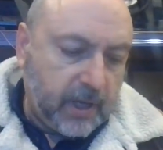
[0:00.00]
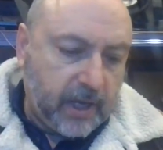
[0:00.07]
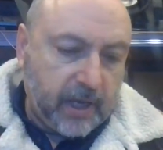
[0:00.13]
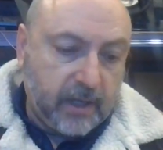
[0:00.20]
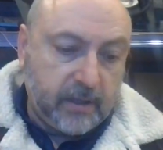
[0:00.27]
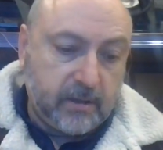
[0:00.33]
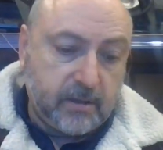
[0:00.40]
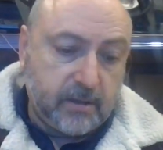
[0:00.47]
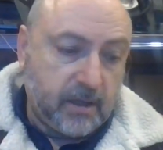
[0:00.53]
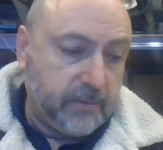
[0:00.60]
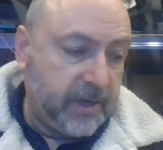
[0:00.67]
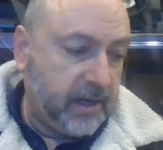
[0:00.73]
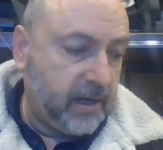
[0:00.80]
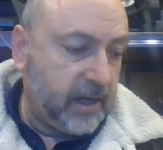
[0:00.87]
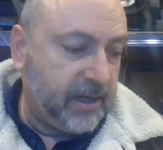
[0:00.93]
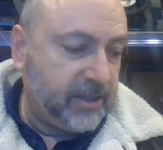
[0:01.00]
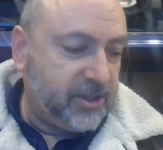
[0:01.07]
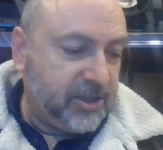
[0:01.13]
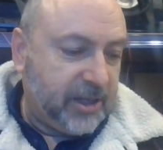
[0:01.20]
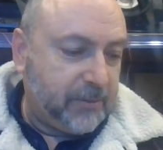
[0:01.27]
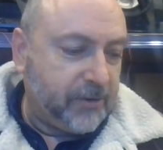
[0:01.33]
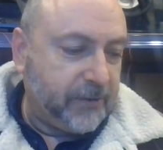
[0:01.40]
And I made a
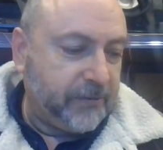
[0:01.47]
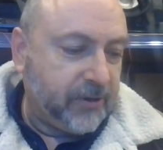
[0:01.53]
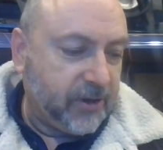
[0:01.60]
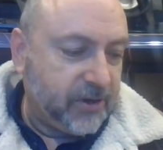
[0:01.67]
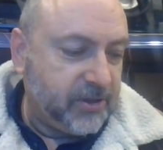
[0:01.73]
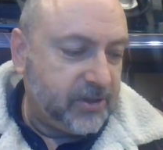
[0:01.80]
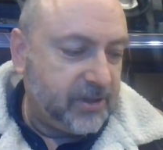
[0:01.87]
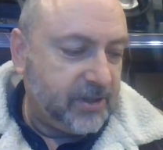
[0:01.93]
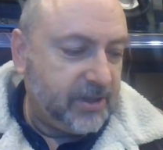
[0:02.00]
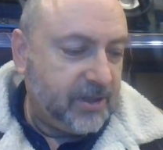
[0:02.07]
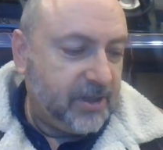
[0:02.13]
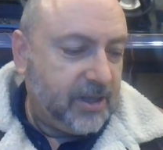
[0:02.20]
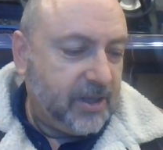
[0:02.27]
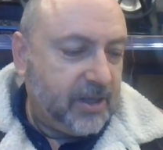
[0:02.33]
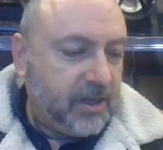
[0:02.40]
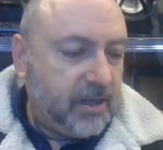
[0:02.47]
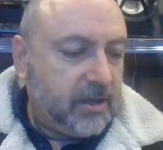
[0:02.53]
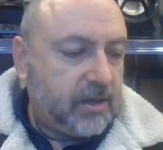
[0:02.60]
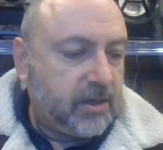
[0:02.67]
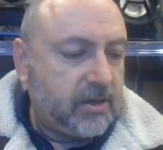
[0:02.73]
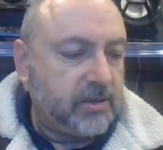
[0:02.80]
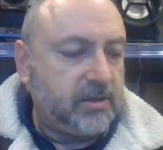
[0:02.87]
large number of those.
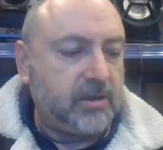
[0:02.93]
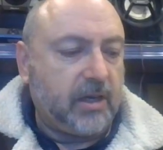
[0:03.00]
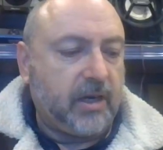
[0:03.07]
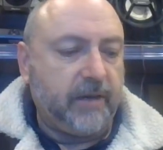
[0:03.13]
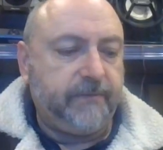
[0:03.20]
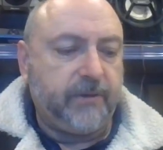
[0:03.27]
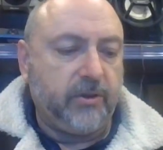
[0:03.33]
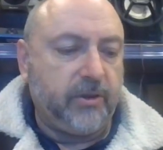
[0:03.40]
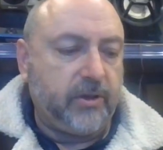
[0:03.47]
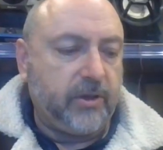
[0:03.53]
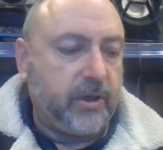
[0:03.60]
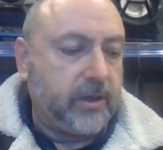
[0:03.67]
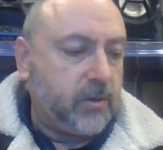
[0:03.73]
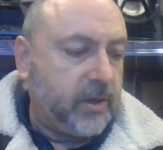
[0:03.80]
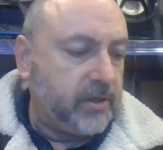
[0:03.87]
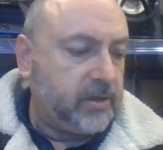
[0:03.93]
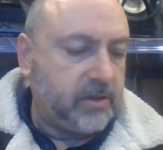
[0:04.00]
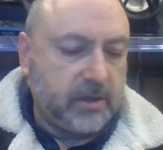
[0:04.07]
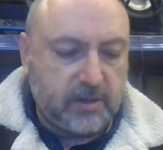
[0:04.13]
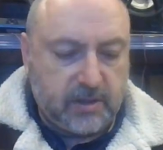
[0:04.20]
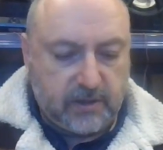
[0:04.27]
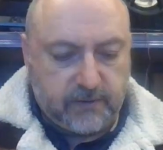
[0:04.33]
because I felt that they were quite
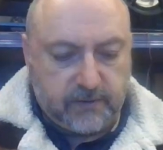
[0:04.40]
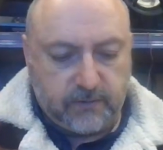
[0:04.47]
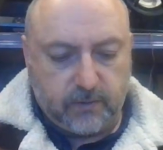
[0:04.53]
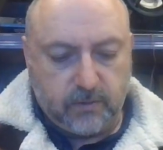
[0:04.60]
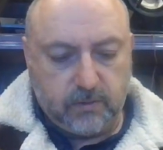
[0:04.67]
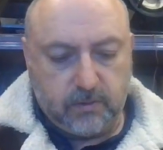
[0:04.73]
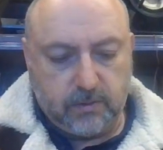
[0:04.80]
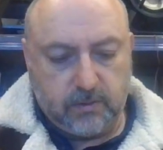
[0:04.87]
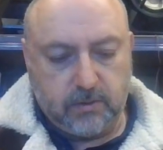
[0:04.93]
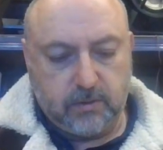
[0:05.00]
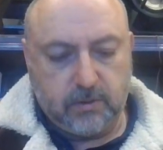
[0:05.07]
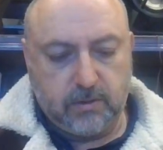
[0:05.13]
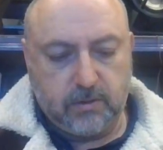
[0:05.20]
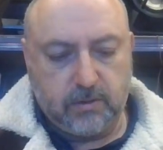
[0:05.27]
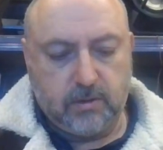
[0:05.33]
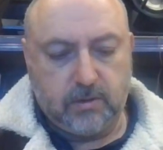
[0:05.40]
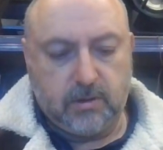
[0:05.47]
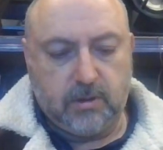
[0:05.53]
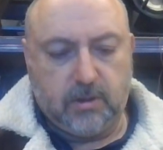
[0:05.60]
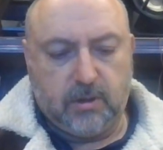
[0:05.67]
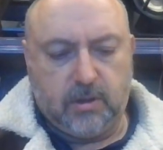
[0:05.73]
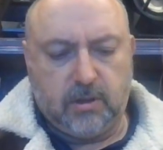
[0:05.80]
successful.
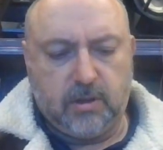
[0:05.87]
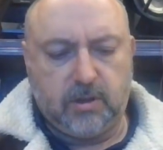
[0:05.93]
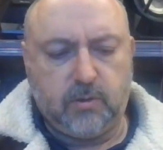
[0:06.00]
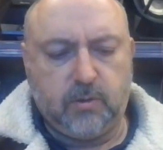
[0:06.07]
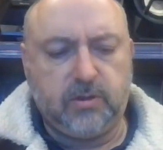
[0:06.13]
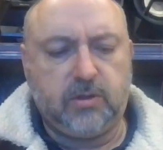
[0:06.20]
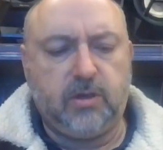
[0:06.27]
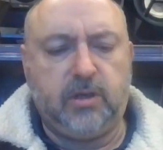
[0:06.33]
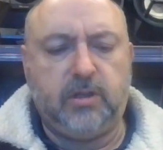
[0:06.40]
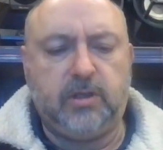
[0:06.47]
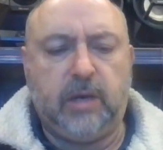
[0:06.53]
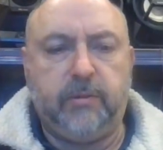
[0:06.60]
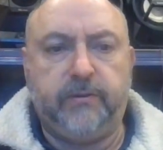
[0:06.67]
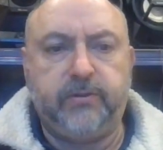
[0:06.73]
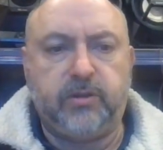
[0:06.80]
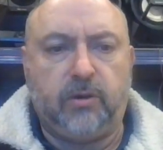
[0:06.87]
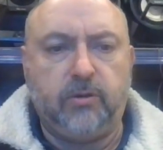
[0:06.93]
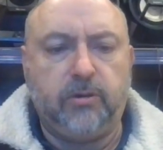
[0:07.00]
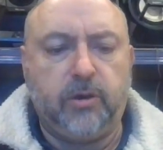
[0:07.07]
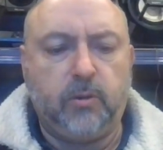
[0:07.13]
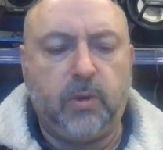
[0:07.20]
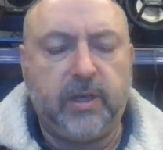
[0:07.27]
This one's got a dab of
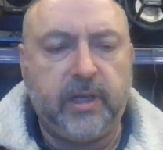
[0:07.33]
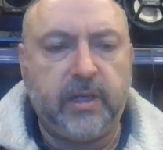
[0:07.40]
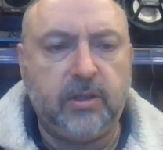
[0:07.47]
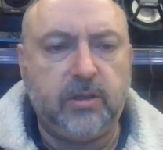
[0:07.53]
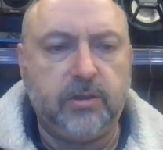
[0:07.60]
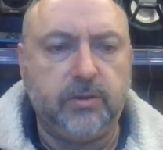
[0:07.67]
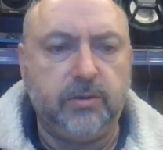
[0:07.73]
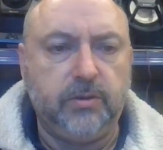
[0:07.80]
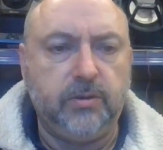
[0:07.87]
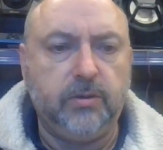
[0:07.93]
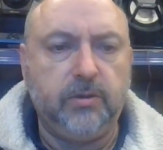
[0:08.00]
solder on one end to